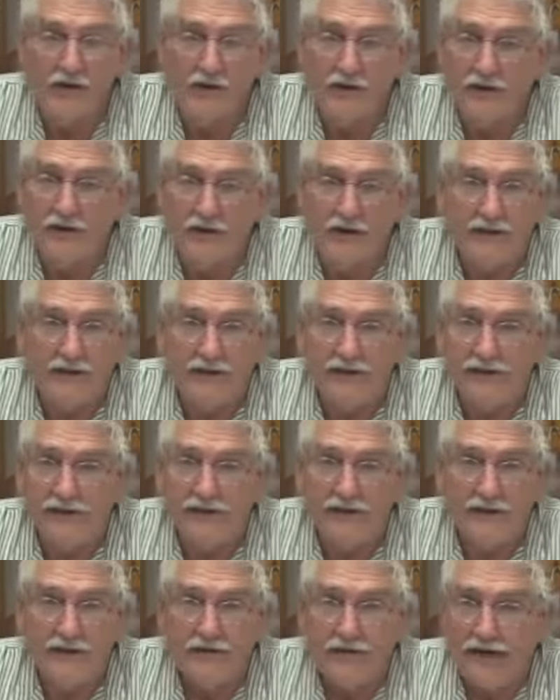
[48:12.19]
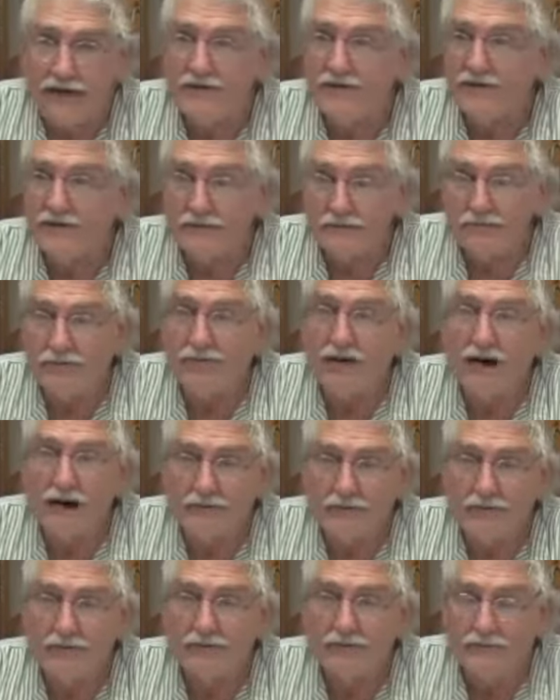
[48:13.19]
doing it. That's the
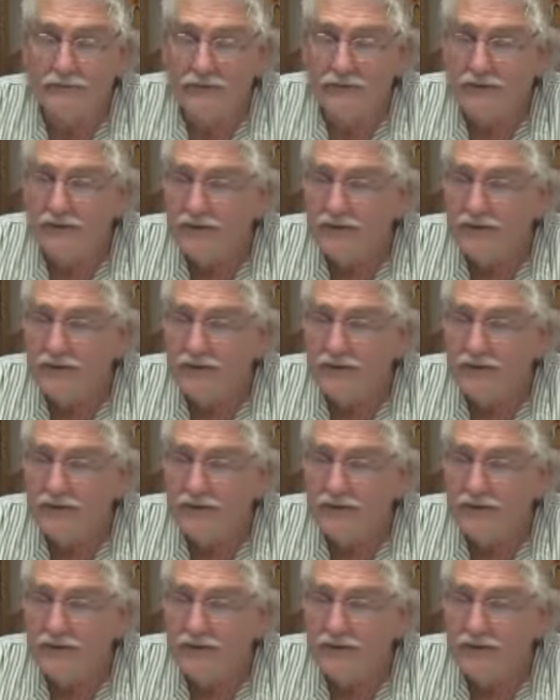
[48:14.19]
problem.